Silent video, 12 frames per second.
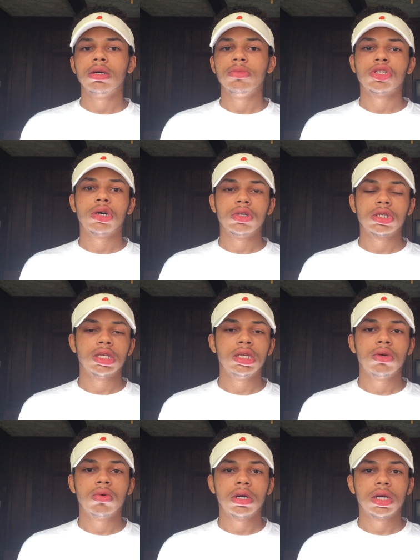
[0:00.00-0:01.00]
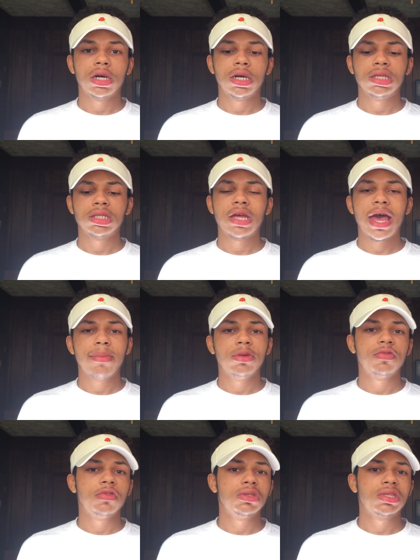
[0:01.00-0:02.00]
It's always clean and organized. The
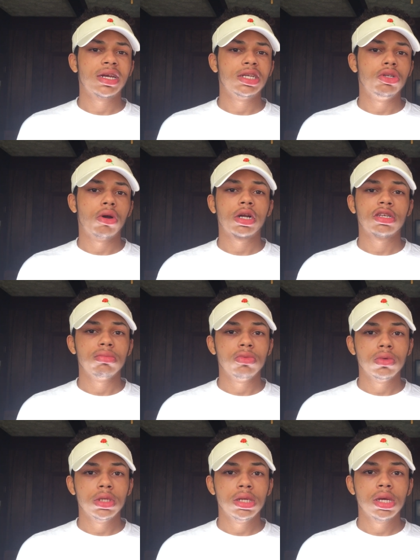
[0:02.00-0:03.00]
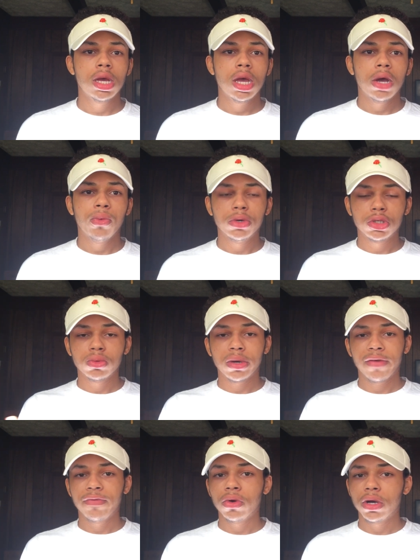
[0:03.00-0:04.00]
atmosphere is like dark and moody, which is what
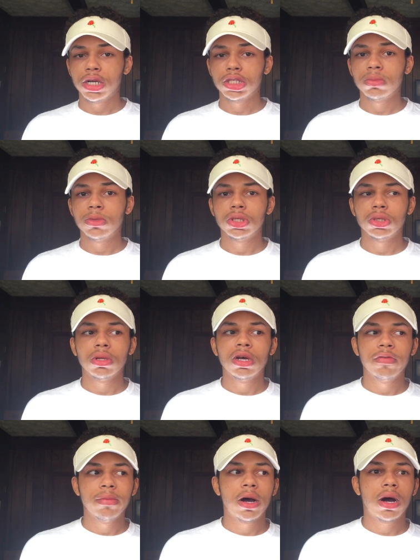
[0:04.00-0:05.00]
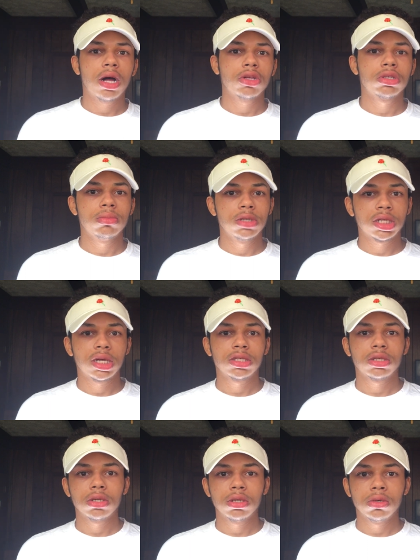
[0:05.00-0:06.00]
I feel customers love about Hollister besides
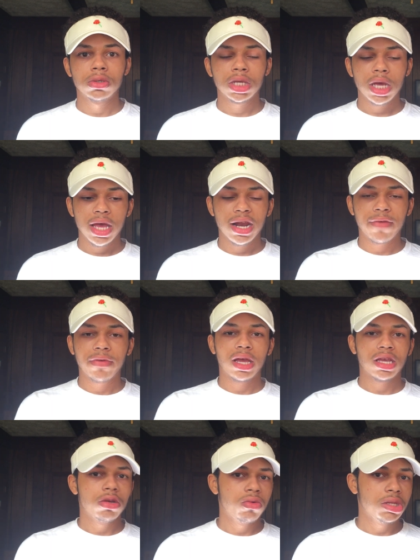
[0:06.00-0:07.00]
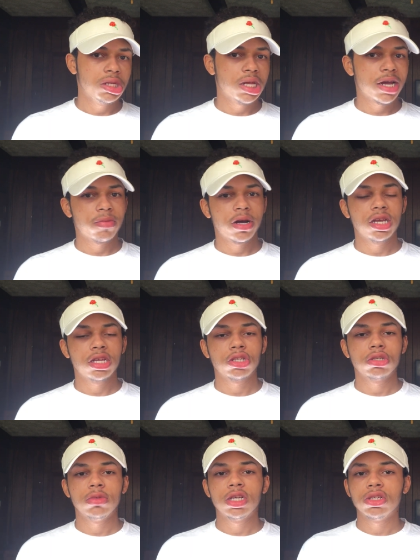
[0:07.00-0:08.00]
the clothes. And I feel like you really like my
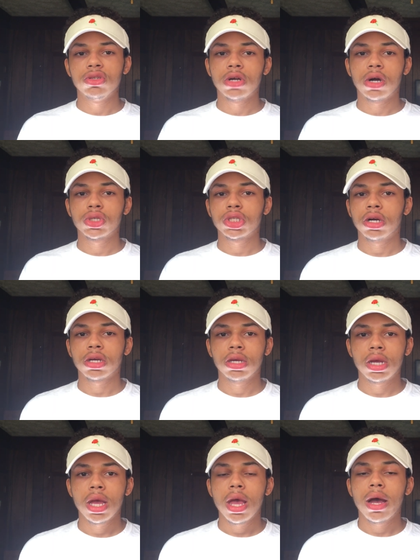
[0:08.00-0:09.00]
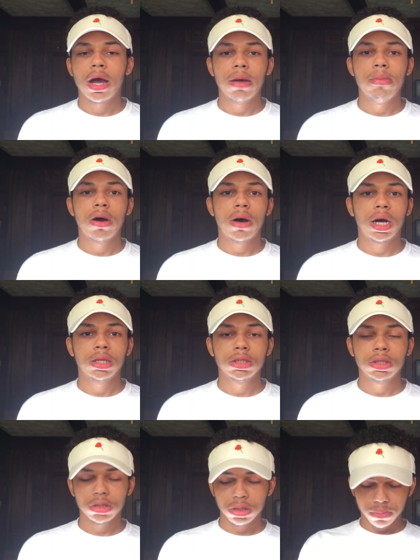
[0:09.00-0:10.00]
answers because, you know, I was talking about
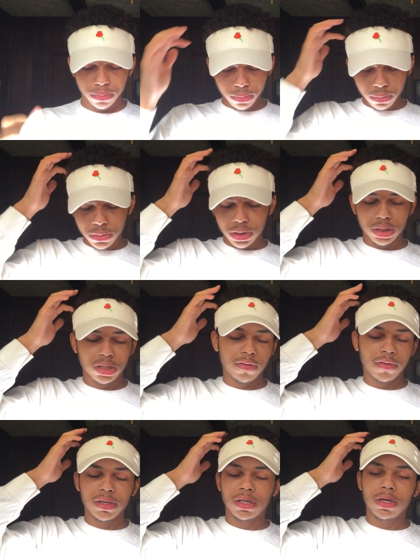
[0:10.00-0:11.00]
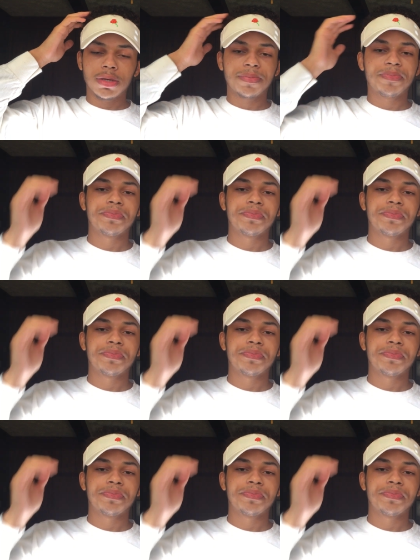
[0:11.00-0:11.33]
Hollister and stuff like that.